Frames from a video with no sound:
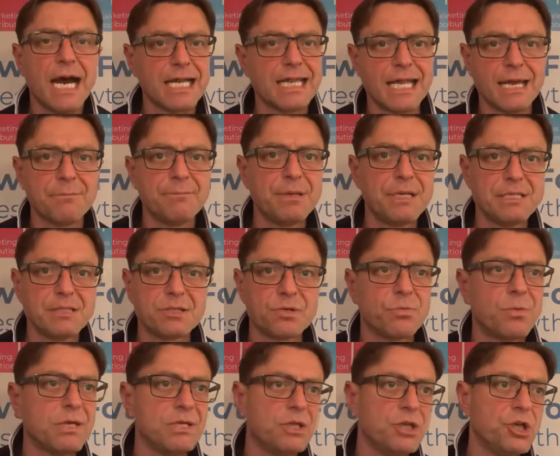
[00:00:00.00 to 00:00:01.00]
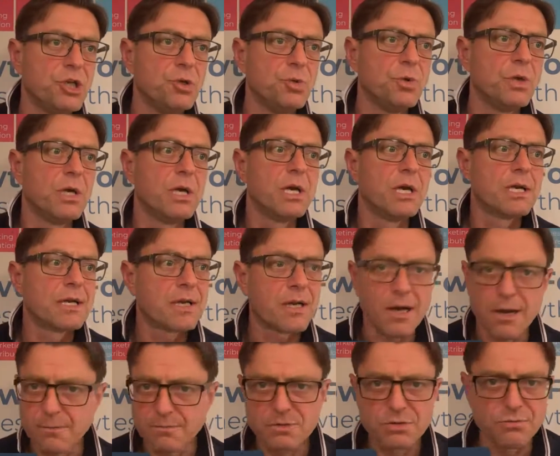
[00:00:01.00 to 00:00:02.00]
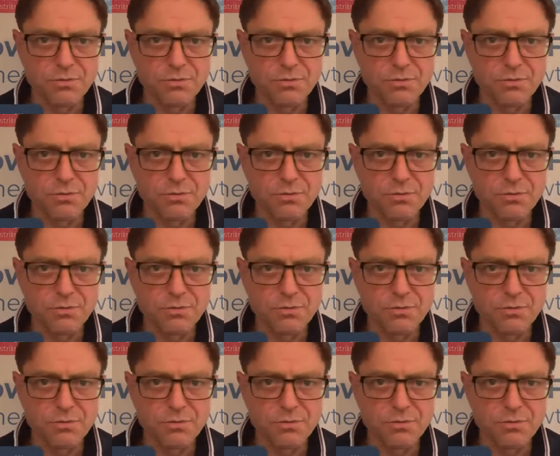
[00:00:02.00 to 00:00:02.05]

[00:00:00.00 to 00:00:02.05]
And that means that when you come